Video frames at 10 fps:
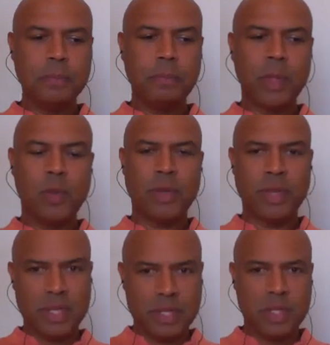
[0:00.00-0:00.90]
where the
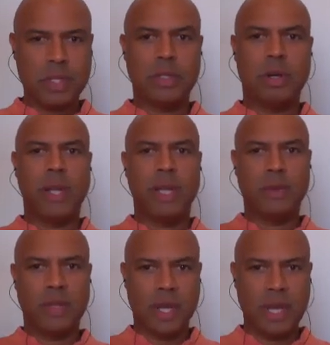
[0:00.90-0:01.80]
decisions are made,
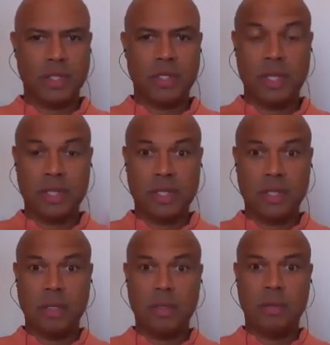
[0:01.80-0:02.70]
where the consciousness,
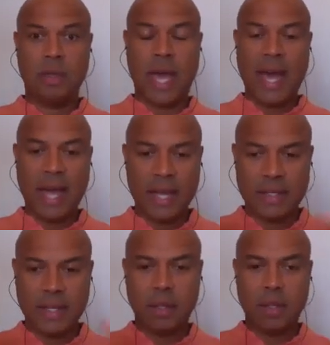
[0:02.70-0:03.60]
the
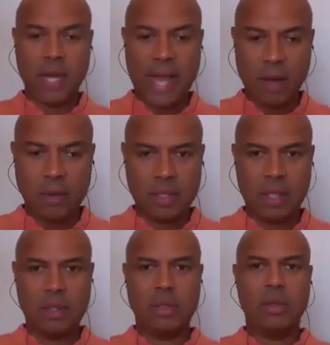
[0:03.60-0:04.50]
eyes that look out
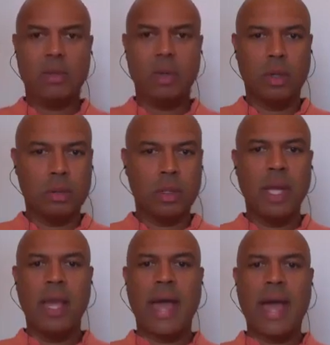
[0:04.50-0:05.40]
into the world,
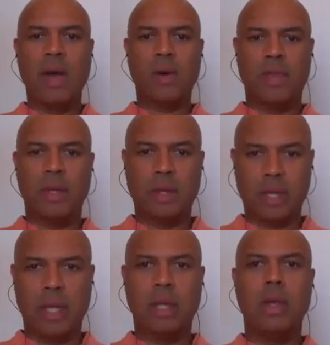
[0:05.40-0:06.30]
how are they
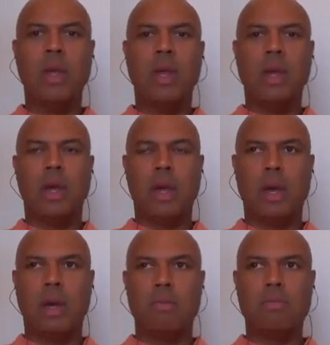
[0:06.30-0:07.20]
looking?
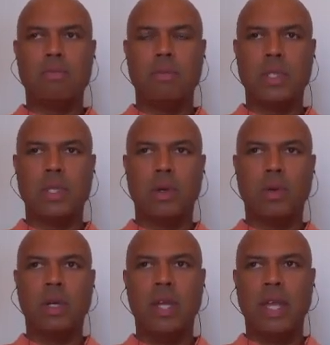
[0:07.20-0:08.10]

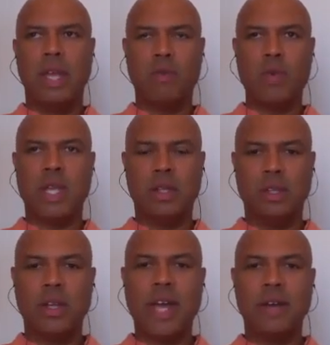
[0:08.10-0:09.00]
So if we
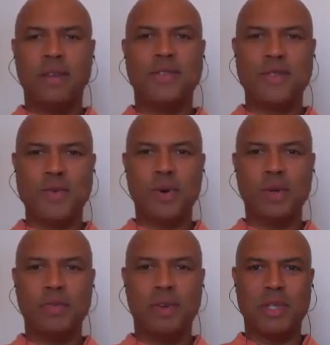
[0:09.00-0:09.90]
can look out into the
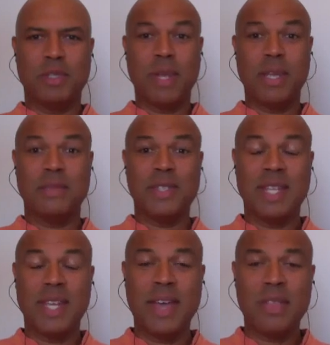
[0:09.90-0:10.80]
world from a space of
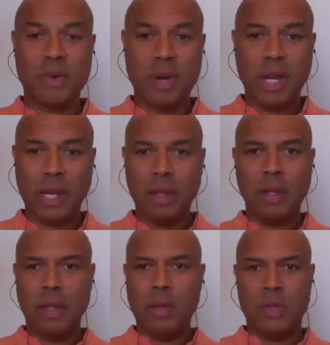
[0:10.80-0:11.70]
togethering,
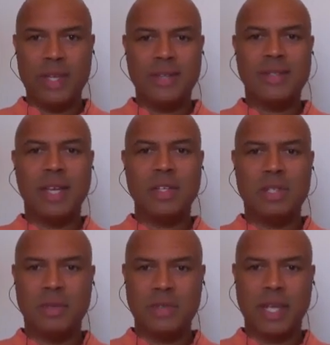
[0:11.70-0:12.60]
with the
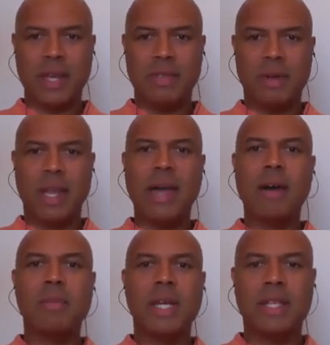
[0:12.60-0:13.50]
intention of togethering,
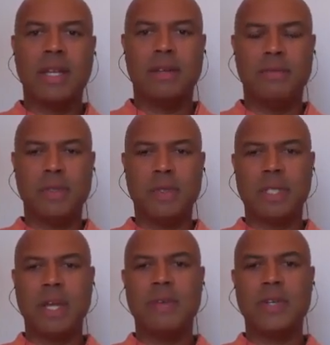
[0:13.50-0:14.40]
how might that
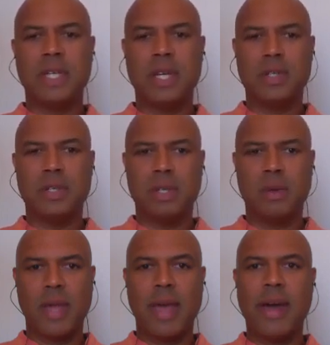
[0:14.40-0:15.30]
influence conversations
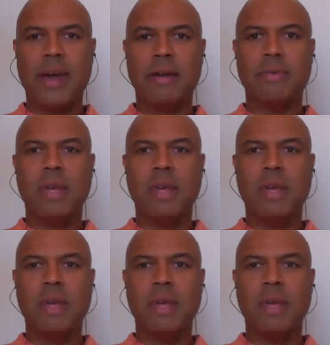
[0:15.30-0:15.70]
that we have